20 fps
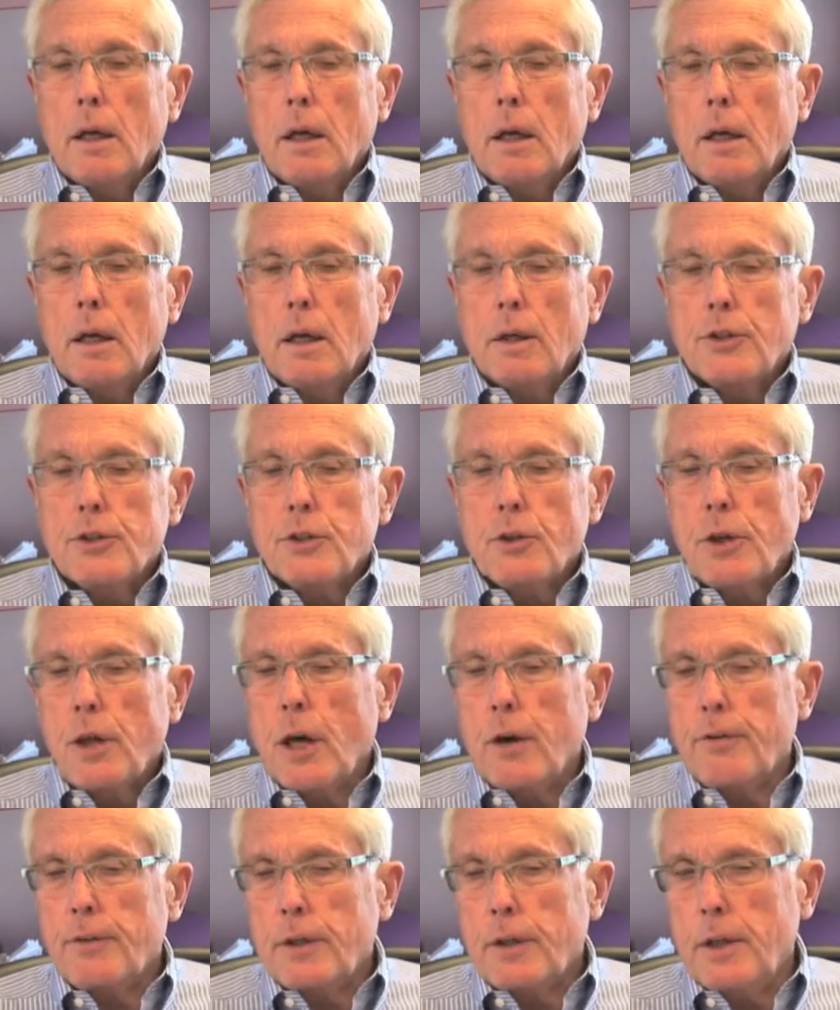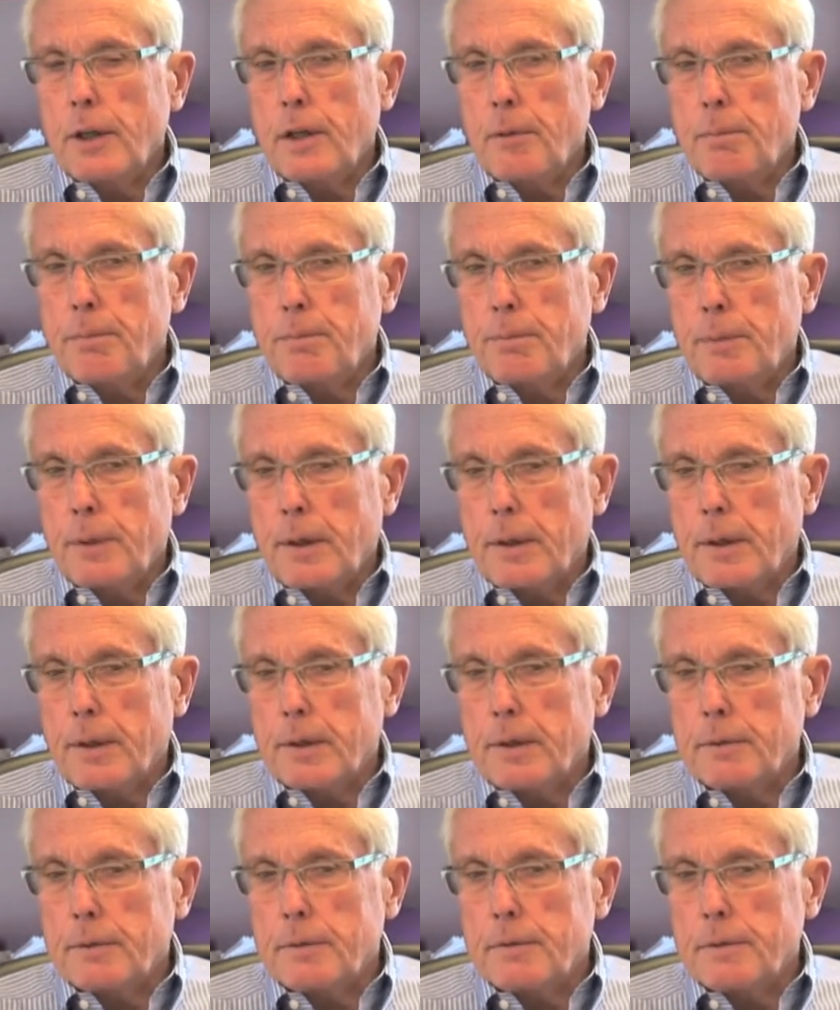and so you have to keep
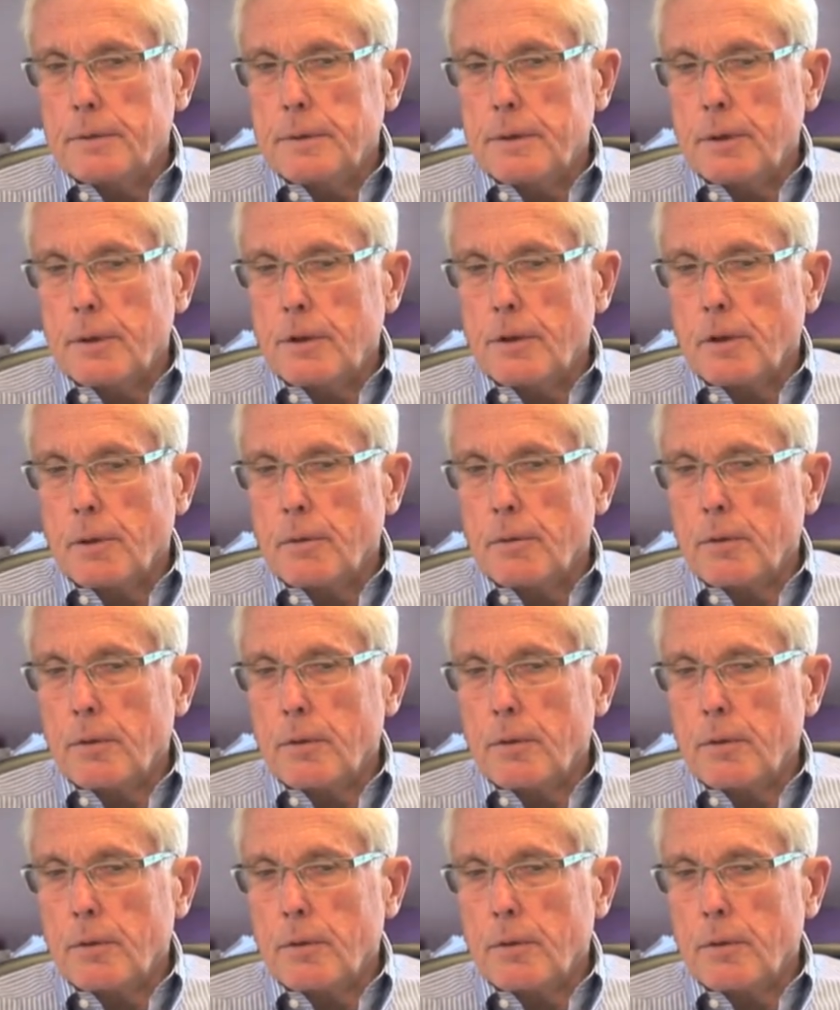your